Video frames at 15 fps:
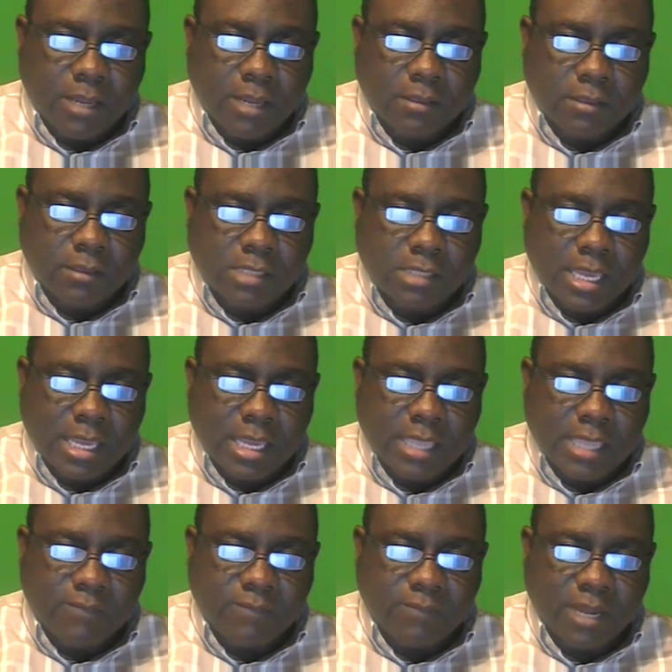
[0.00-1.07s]
CIS
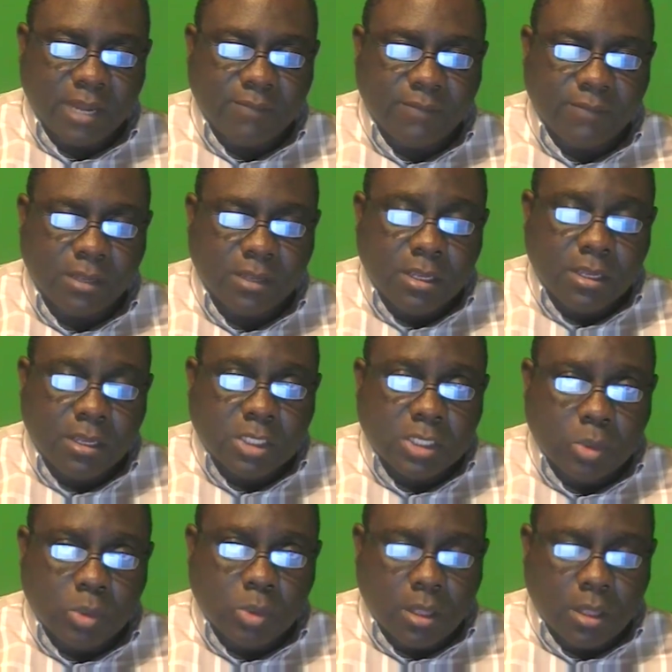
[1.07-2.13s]

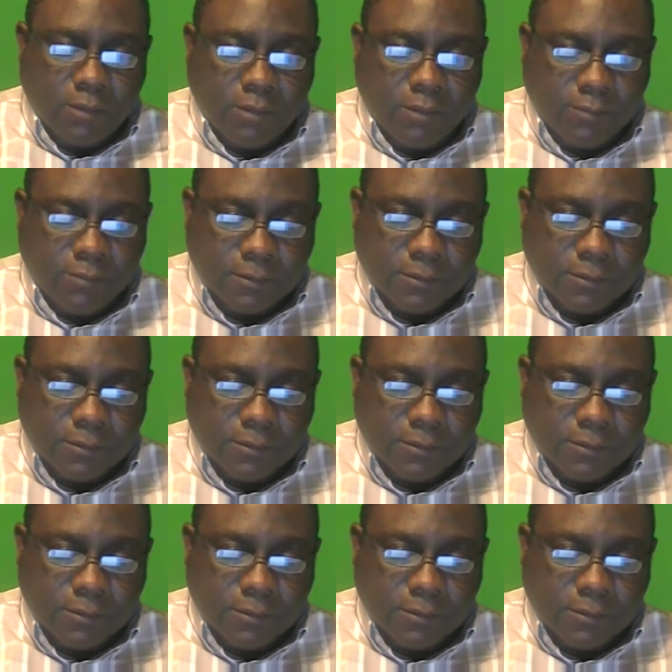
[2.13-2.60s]
512.